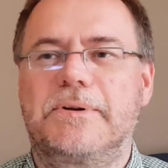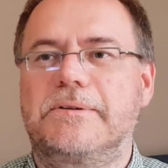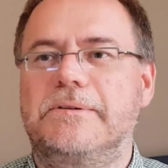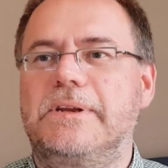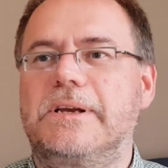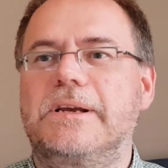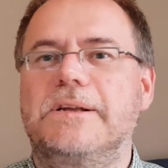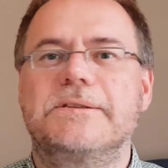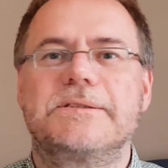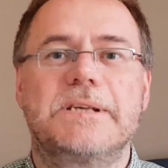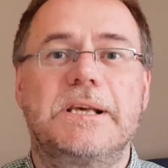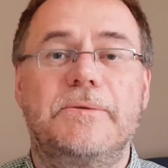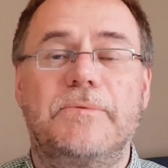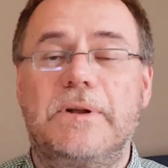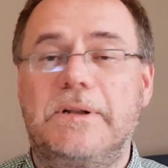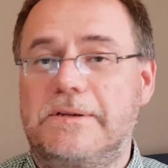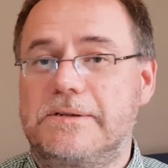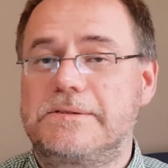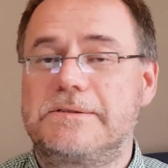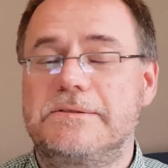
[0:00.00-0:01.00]
And you can say,
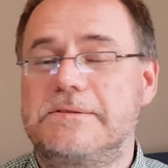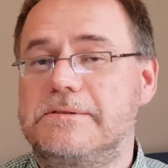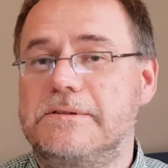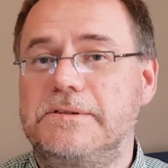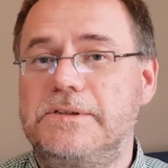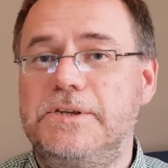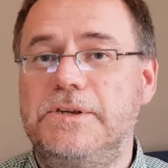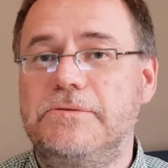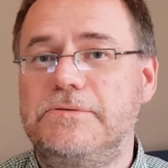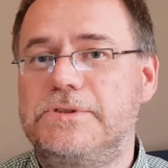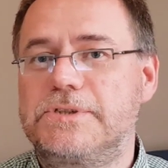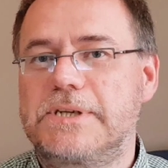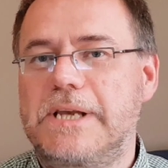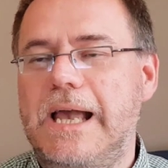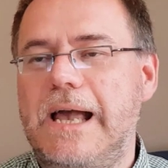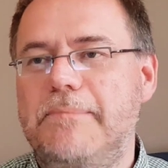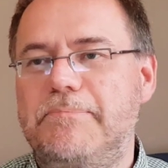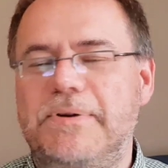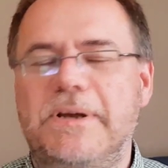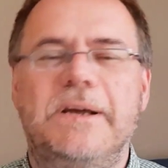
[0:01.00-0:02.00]
well, this is a huge
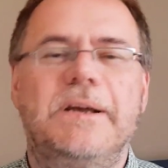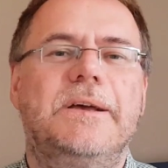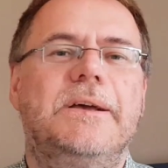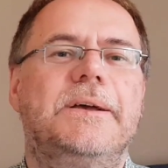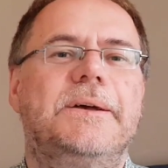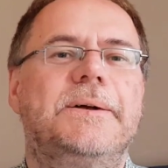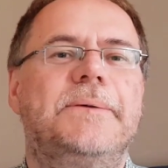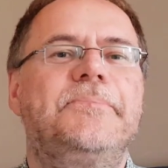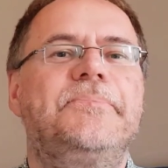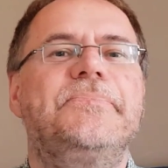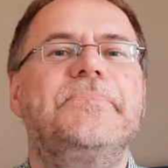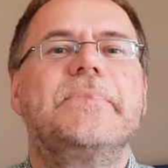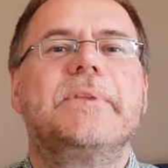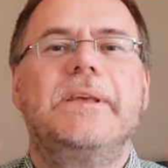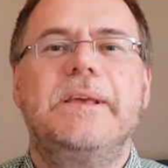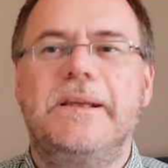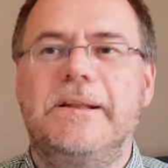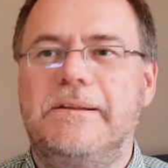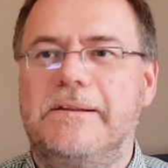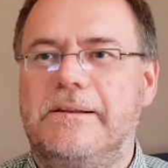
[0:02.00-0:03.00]
gap
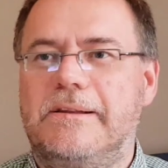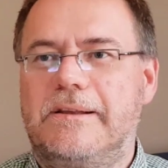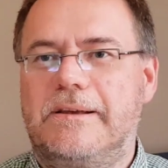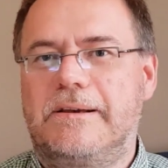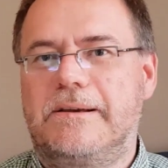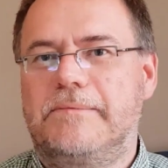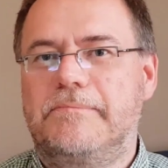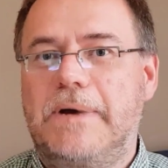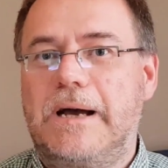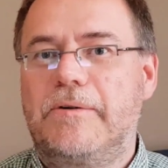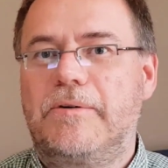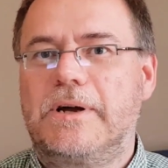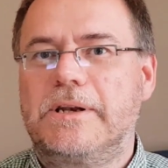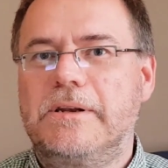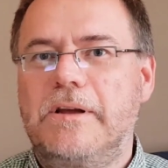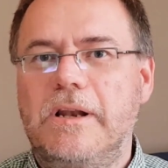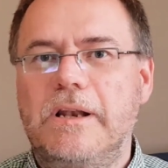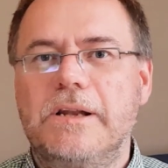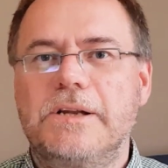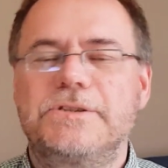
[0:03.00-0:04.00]
in our
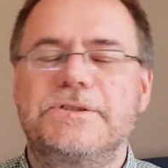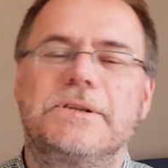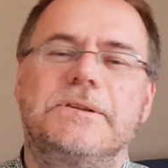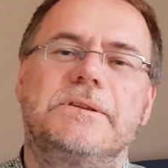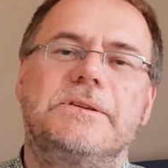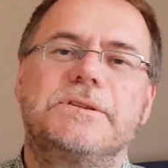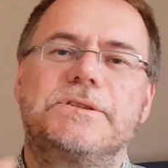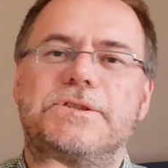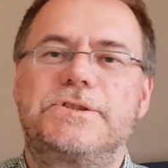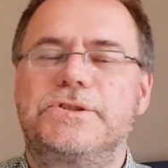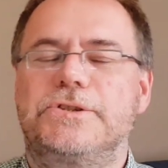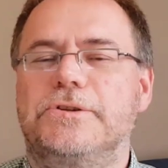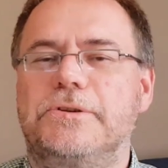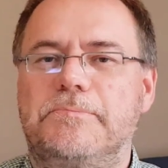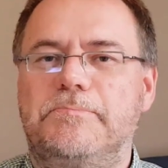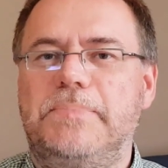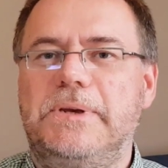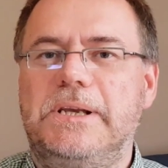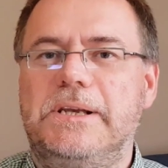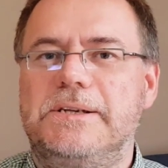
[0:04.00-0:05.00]
knowledge and this
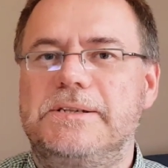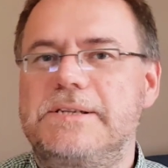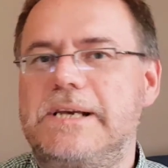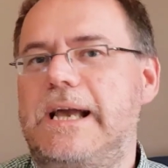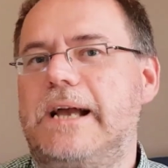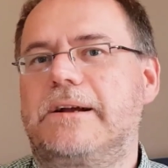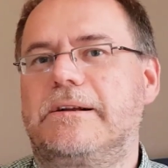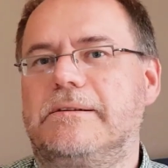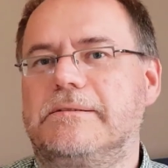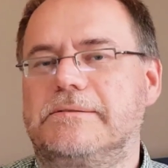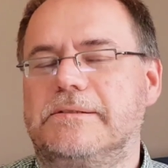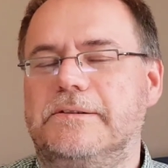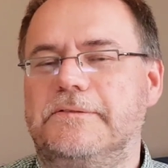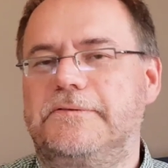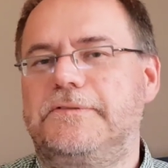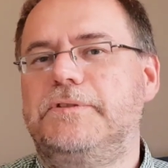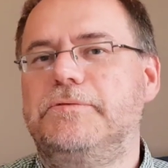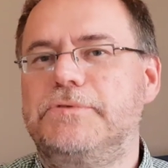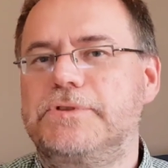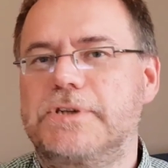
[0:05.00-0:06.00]
should be tackled in
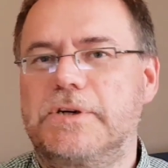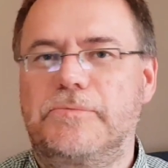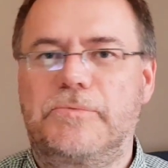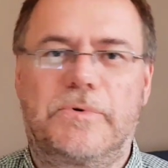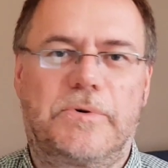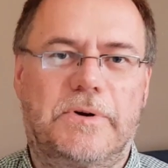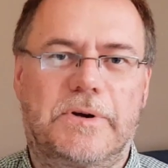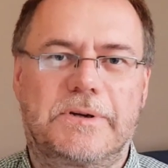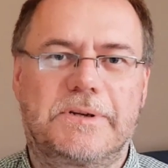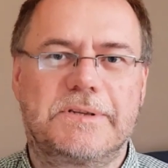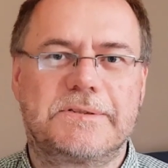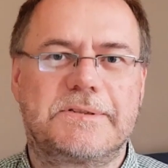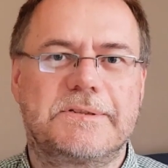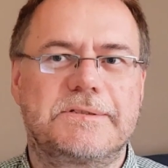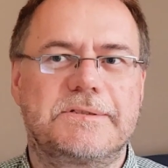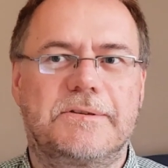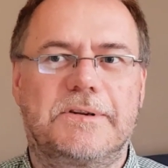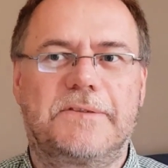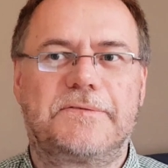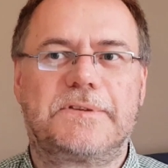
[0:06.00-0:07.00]
future work. This is
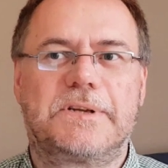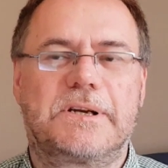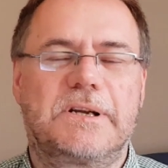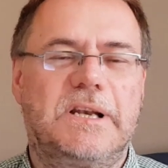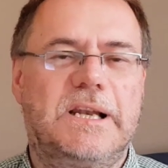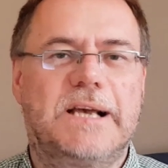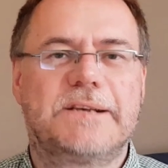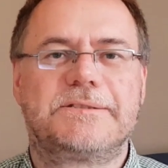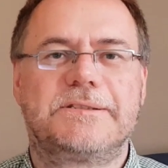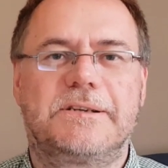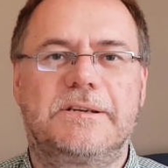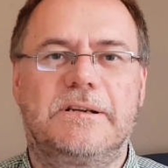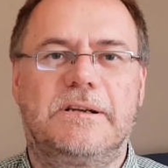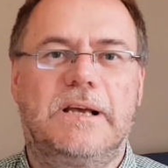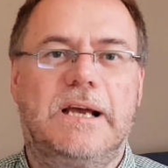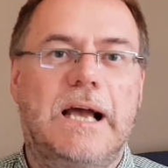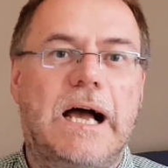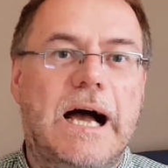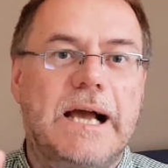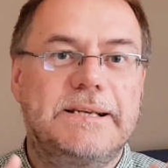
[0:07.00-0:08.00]
sort of the classical
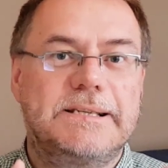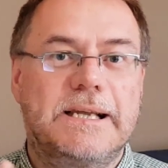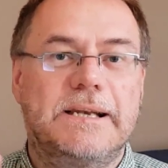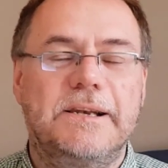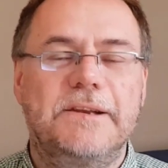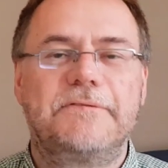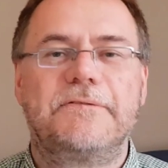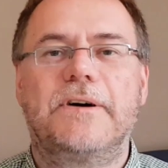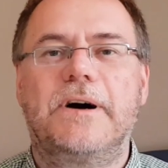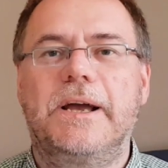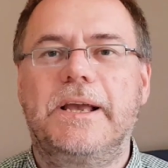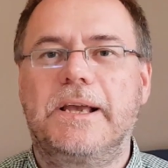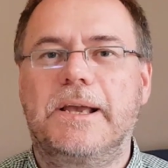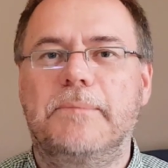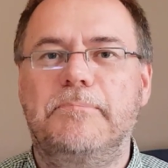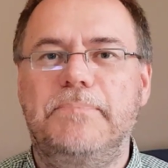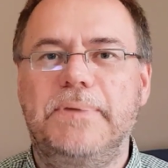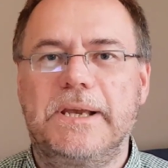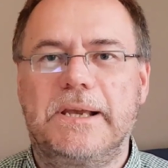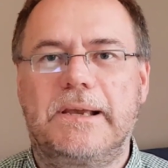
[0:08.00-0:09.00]
identifying a
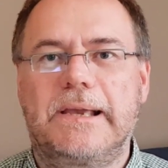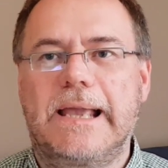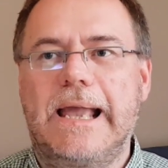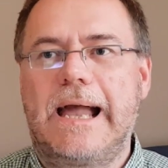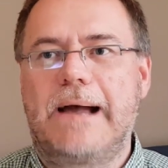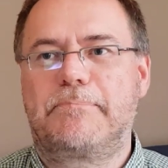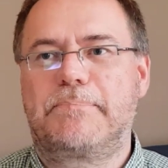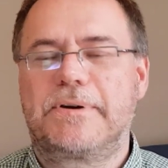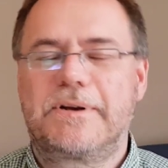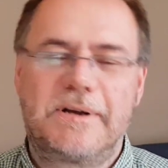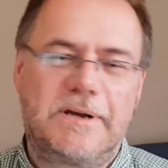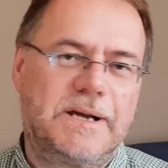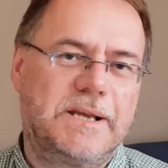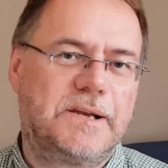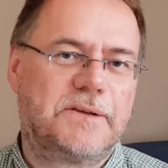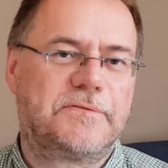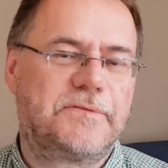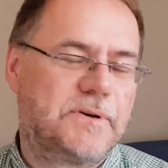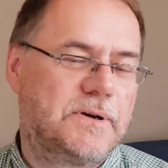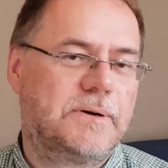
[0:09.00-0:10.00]
big gap kind
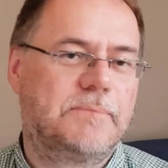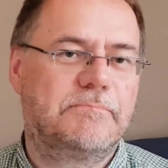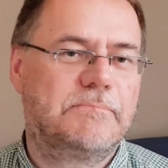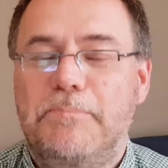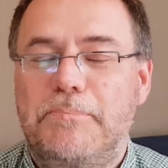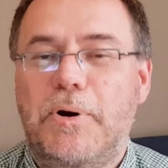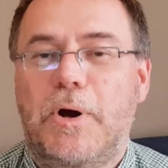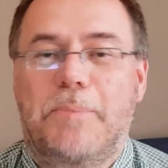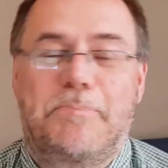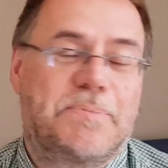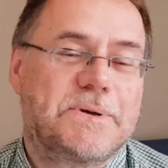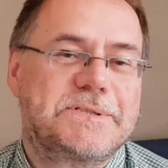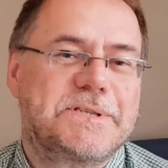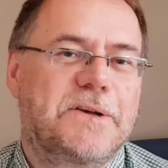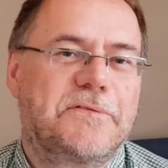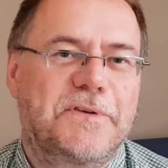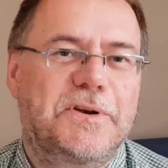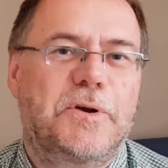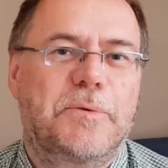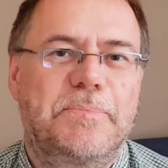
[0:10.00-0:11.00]
of purpose
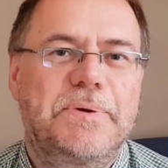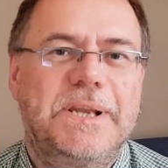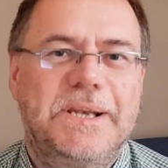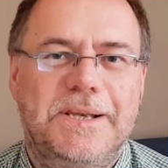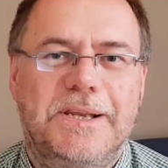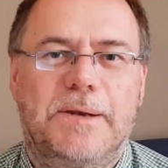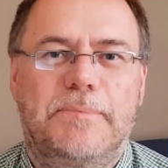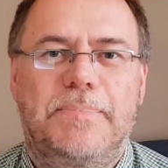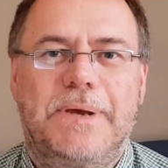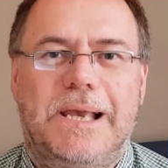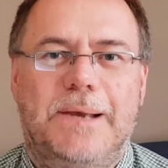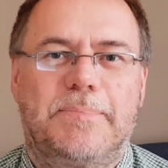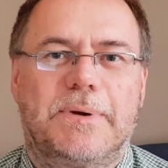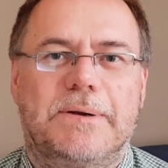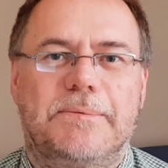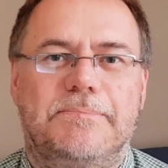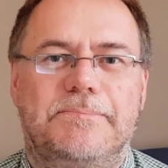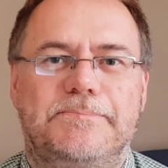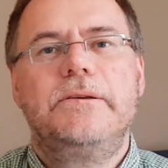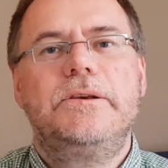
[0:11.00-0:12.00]
of an opinion paper.